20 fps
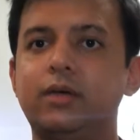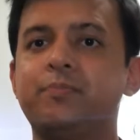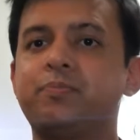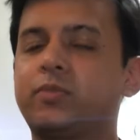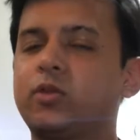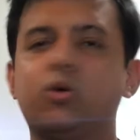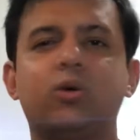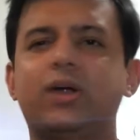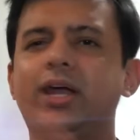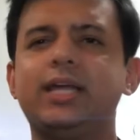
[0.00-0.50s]

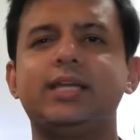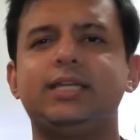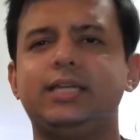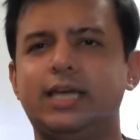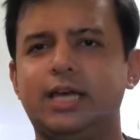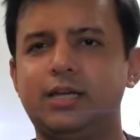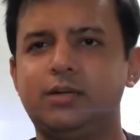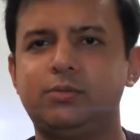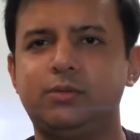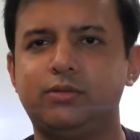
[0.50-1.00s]
or any
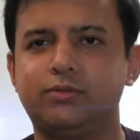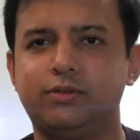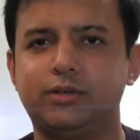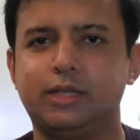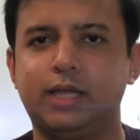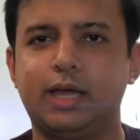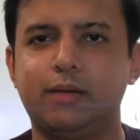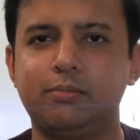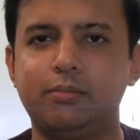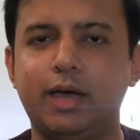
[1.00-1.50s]
animal for
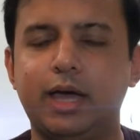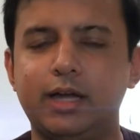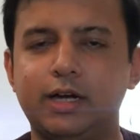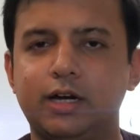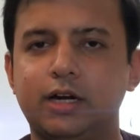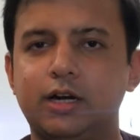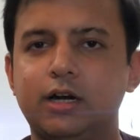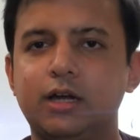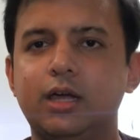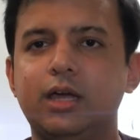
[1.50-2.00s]
that
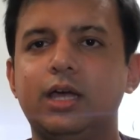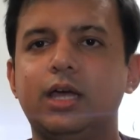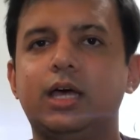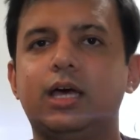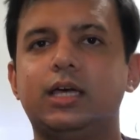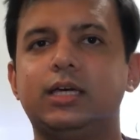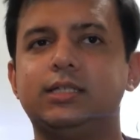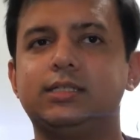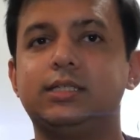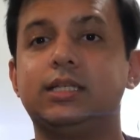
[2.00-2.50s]
matter,
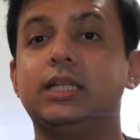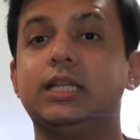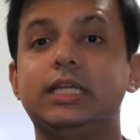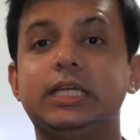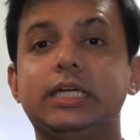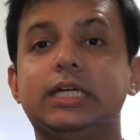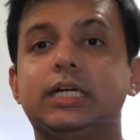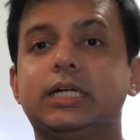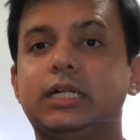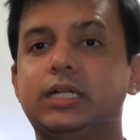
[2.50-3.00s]
is
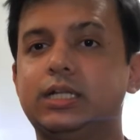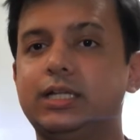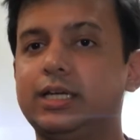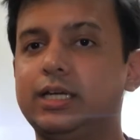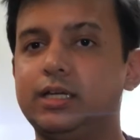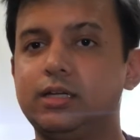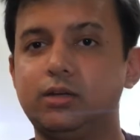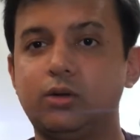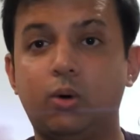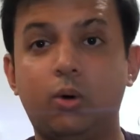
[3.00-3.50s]
illegal
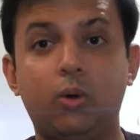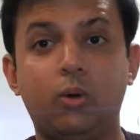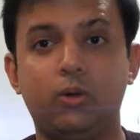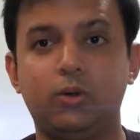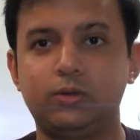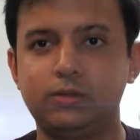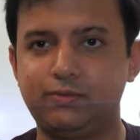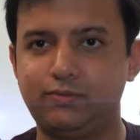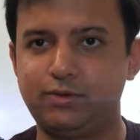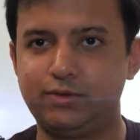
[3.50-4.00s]
in
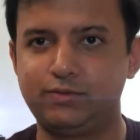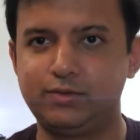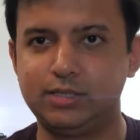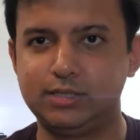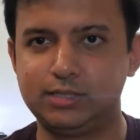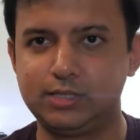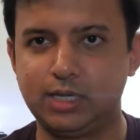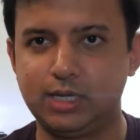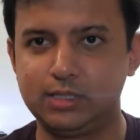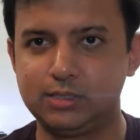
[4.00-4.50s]
all 50
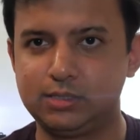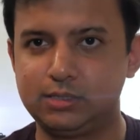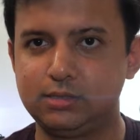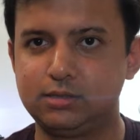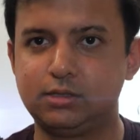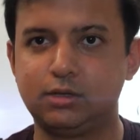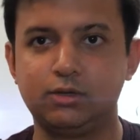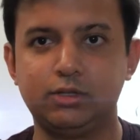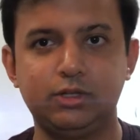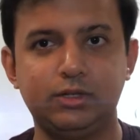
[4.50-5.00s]
states,
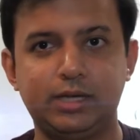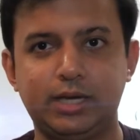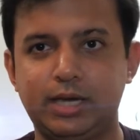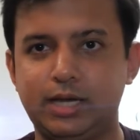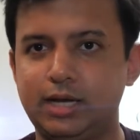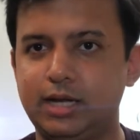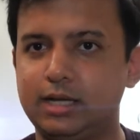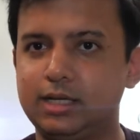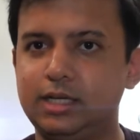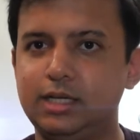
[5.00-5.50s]
so you
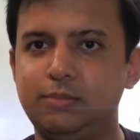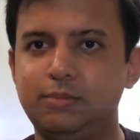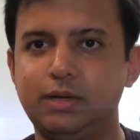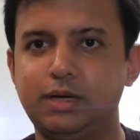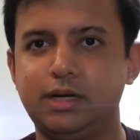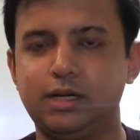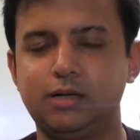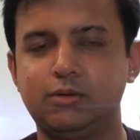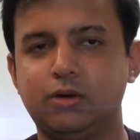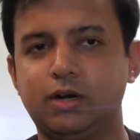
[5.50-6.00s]
cannot keep it
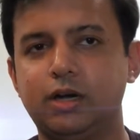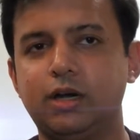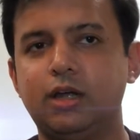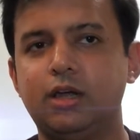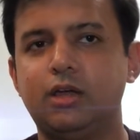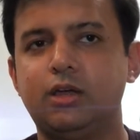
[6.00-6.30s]
anywhere.